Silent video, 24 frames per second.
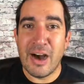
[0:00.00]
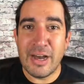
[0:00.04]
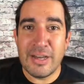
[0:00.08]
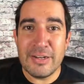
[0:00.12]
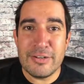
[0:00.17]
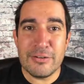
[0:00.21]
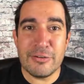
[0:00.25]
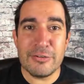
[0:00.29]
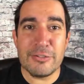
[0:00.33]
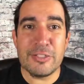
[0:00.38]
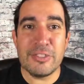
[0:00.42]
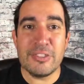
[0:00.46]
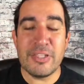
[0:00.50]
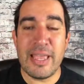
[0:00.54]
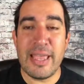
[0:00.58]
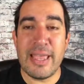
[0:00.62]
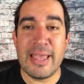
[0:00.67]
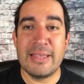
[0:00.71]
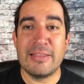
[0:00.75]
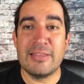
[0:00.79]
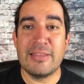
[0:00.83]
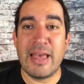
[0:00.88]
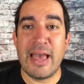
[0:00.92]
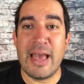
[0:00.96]

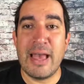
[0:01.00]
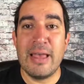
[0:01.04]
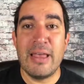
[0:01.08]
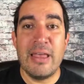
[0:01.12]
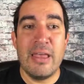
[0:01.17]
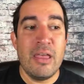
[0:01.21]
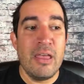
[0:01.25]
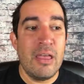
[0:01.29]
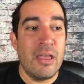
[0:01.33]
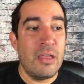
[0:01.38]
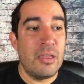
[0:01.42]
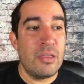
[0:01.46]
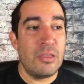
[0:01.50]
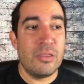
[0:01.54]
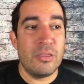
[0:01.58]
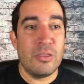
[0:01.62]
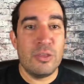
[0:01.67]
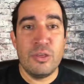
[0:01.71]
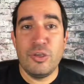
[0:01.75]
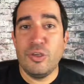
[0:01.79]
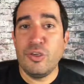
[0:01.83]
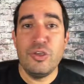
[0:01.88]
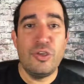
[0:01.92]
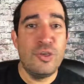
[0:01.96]
Understand that
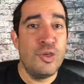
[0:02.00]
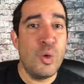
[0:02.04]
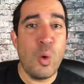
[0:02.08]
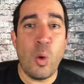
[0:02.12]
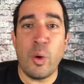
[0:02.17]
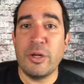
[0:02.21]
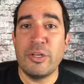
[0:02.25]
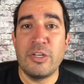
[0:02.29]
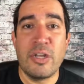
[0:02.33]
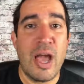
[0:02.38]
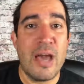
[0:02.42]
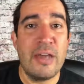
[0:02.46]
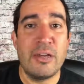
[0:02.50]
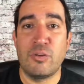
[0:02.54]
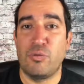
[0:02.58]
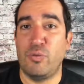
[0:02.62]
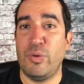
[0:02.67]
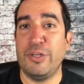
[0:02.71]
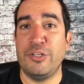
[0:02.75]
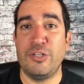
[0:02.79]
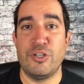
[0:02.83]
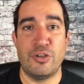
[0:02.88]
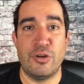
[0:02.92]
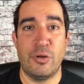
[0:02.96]
you are not
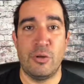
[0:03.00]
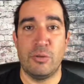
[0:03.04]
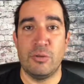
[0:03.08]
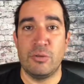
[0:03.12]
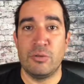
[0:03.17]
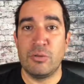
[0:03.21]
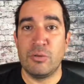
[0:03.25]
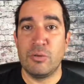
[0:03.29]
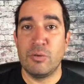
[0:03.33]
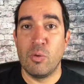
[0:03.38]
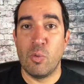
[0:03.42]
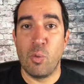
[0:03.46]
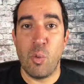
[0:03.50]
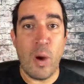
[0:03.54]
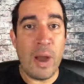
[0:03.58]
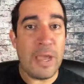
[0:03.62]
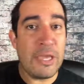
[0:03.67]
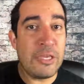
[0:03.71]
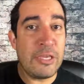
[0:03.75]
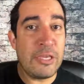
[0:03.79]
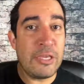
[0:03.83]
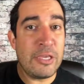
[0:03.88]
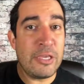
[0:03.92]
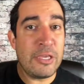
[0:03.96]
original.
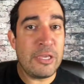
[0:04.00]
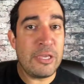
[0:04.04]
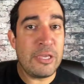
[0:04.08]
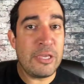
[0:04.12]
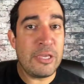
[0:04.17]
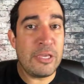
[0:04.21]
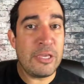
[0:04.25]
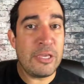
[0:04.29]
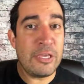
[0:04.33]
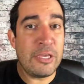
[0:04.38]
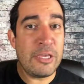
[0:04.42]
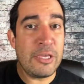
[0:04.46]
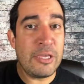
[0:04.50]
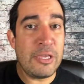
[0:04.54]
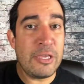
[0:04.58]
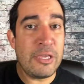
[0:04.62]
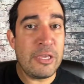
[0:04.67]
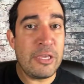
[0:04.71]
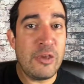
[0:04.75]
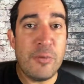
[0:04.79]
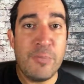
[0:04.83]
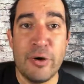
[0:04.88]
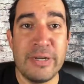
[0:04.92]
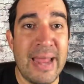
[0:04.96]
what you put out isn't
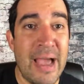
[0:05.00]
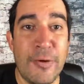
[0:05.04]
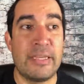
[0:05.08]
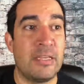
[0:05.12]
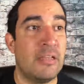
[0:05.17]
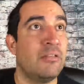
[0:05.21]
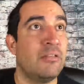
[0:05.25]
like,